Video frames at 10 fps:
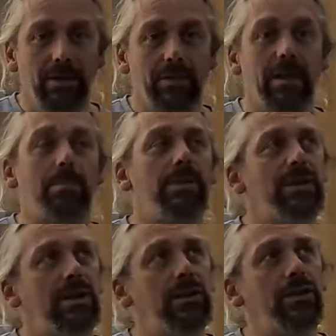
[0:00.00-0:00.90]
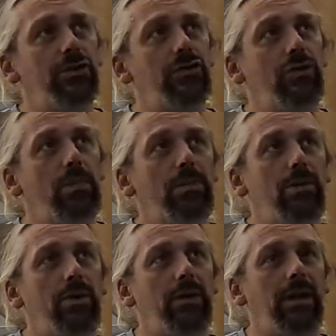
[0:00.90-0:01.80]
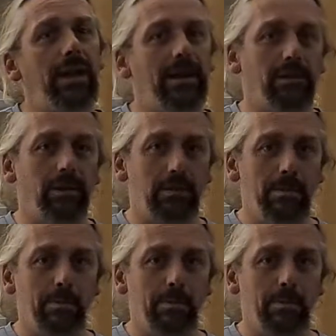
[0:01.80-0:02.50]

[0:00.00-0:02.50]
that particular shop called Lidl.